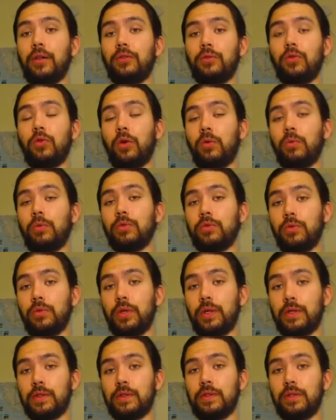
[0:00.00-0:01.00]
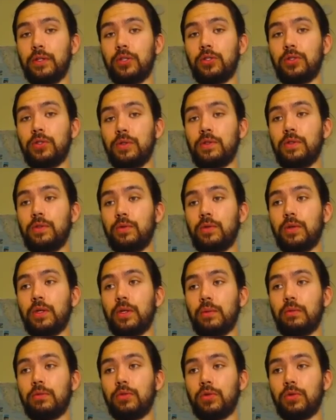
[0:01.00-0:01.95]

normal Duel Links conditions, you can